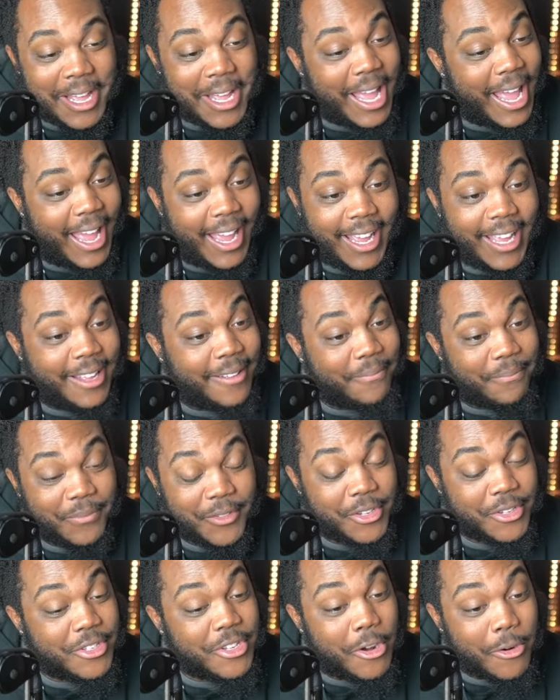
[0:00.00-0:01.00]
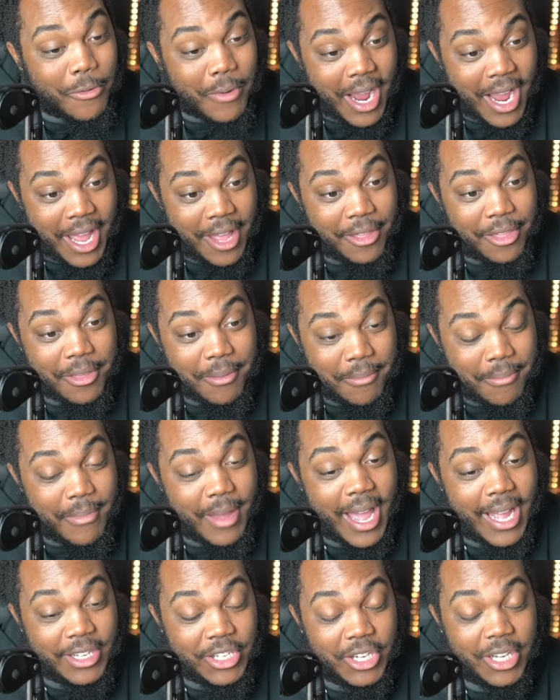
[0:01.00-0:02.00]
Hey, there's no wrath
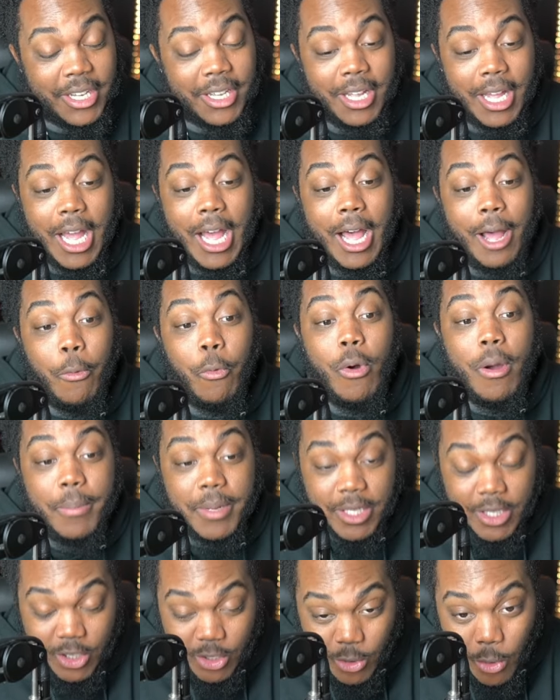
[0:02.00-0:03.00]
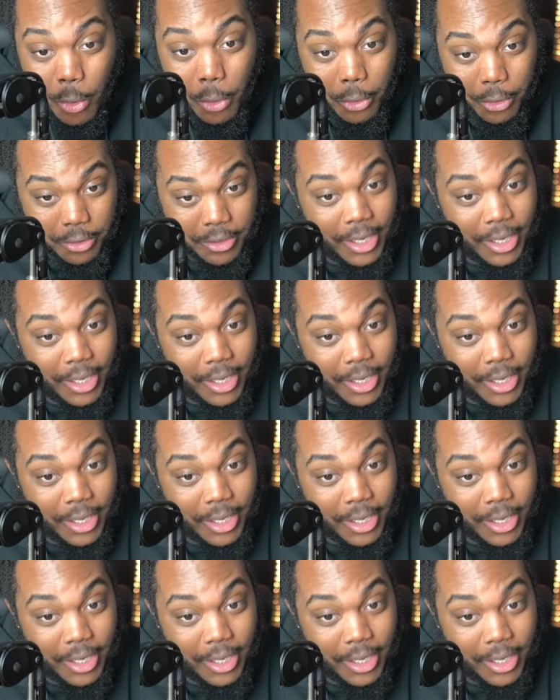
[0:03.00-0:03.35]
matching a woman's scorn.